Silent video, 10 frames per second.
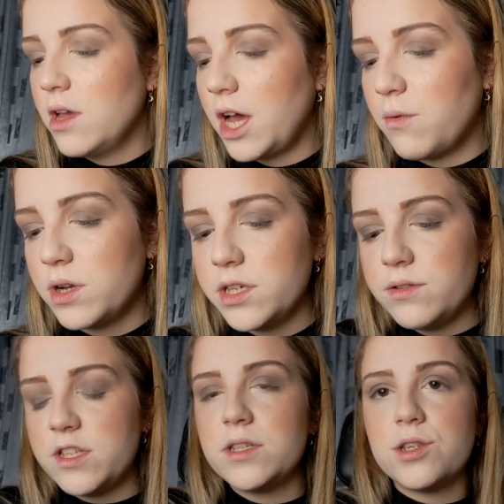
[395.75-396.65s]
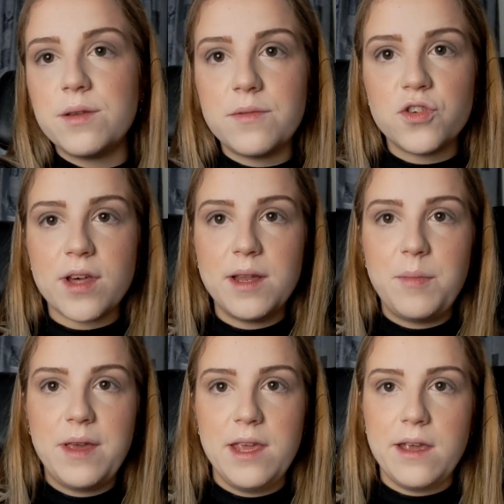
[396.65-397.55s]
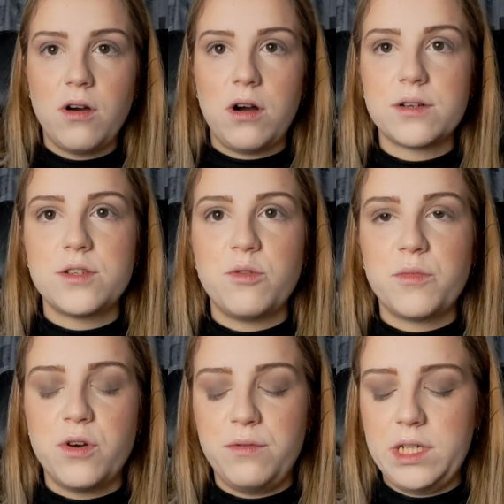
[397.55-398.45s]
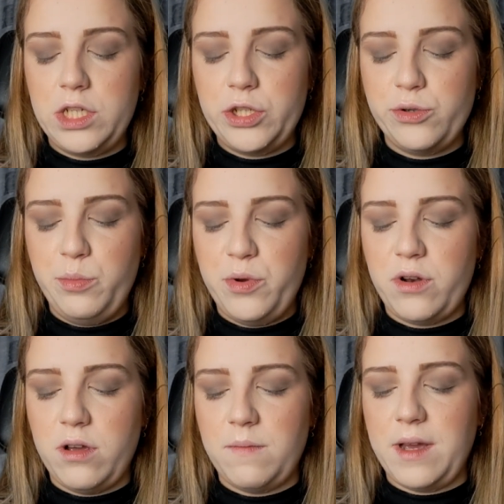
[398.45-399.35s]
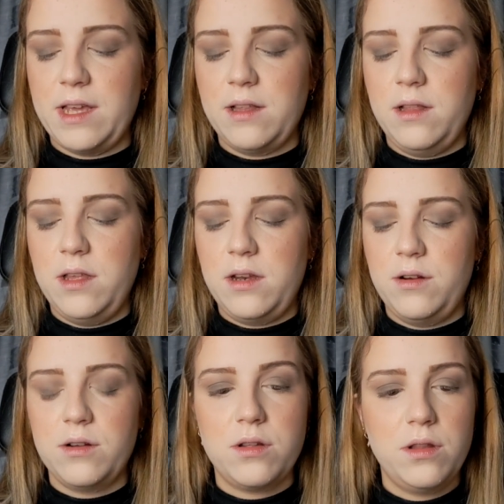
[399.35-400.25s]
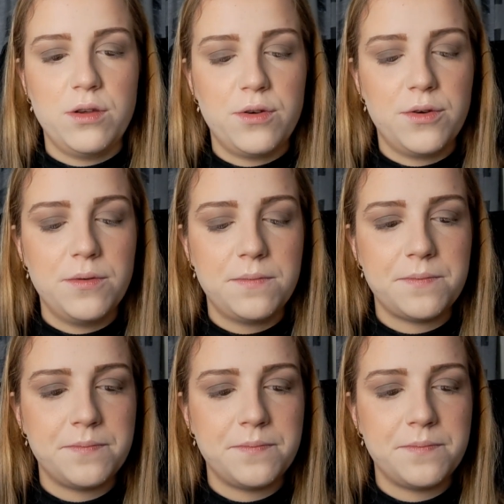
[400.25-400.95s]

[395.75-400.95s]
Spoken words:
I want to use the shade Peacock, so I'm going to put on my glitter glue.